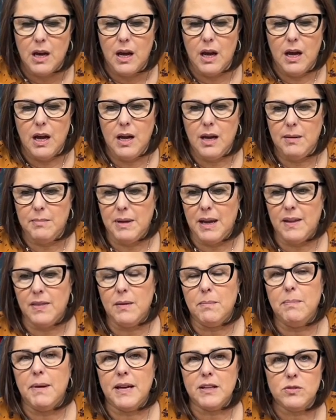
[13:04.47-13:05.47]
Um, and the
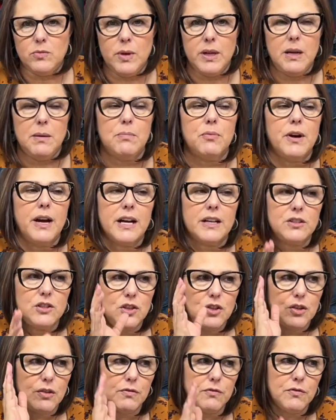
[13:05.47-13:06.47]
best way to
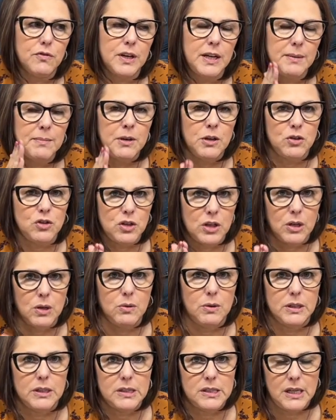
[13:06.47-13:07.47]
practice your free motion
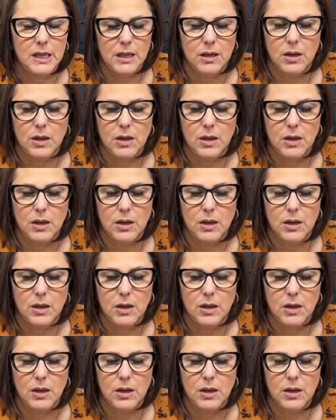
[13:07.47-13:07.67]
quilting,